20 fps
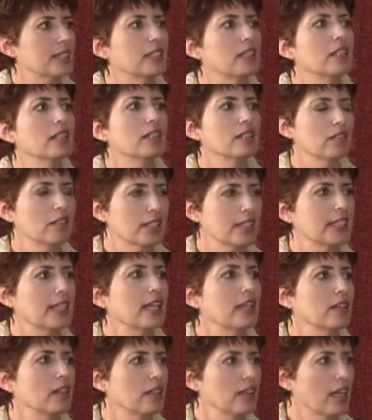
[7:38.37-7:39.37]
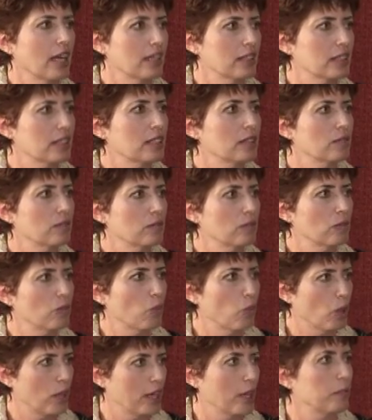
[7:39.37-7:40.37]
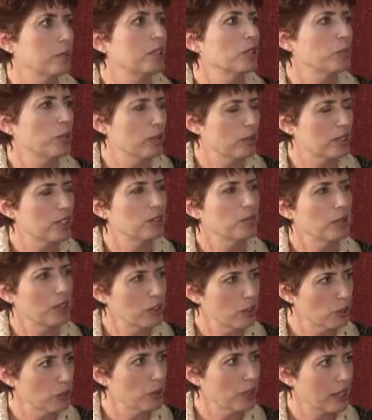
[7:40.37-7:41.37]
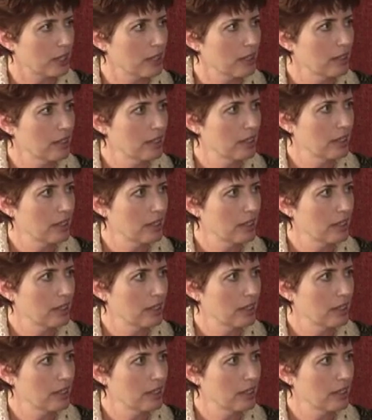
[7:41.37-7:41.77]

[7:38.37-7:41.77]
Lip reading: and I'll understand that that's what I'm supposed to be doing.